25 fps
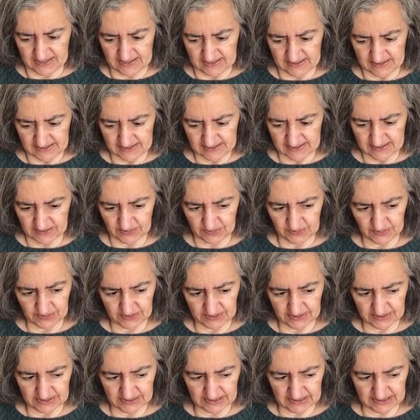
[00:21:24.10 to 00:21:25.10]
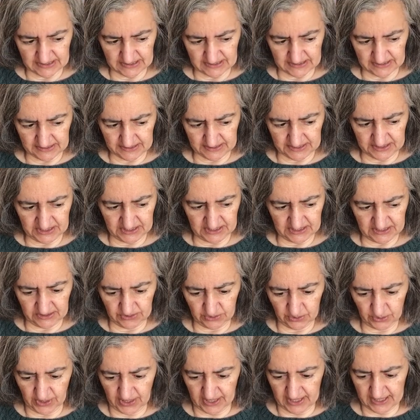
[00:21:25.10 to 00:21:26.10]
So here
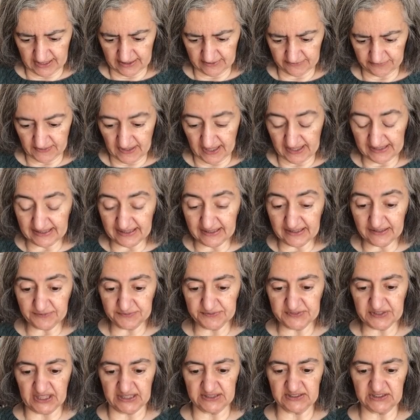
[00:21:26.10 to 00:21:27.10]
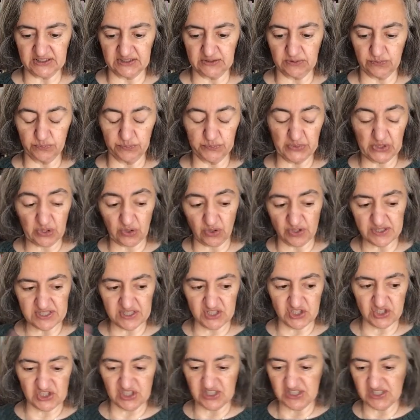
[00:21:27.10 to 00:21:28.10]
you have, I love that because
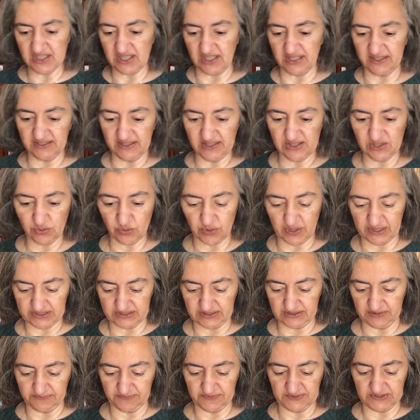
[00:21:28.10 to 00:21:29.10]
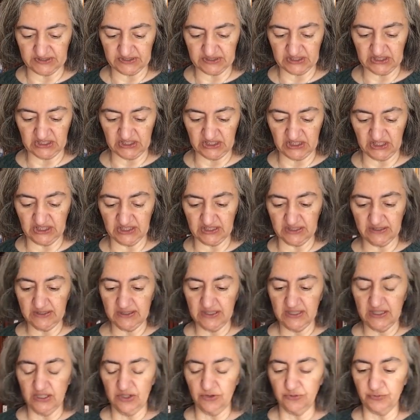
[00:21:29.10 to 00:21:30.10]
each design is quite different. Here,
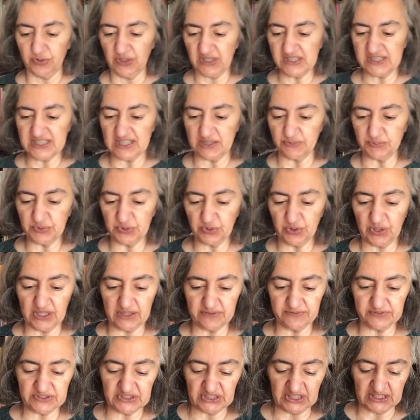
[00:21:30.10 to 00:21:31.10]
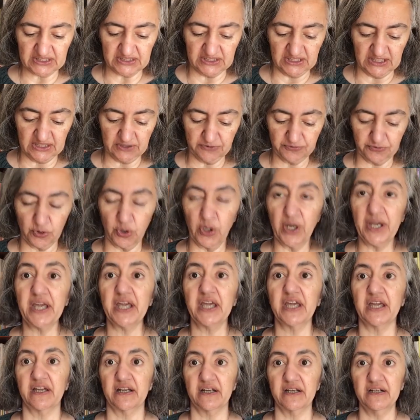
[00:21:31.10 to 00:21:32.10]
for example, you have a technique for
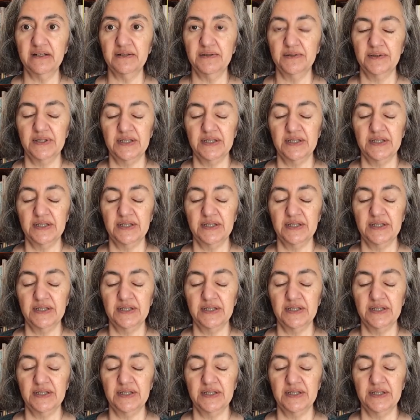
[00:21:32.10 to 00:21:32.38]
hair,